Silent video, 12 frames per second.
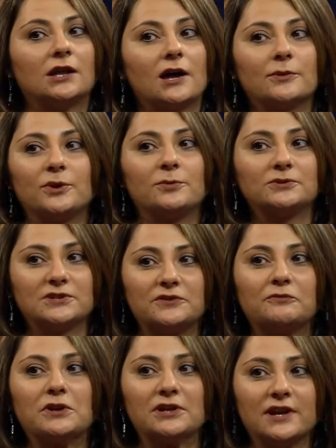A lot of people didn't
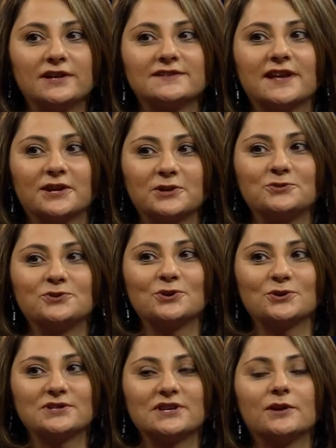realize that in New
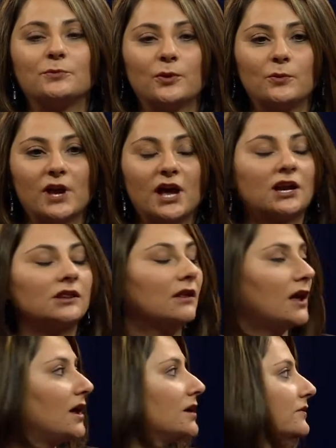Jersey, but we had a
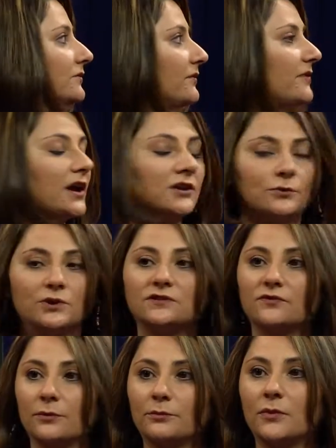lot of evacuees
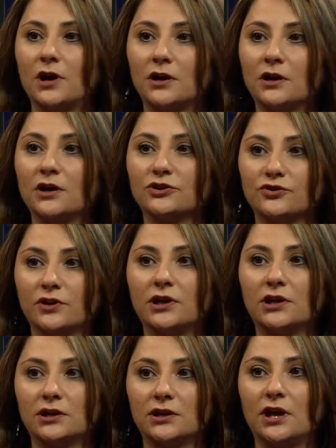from Katrina,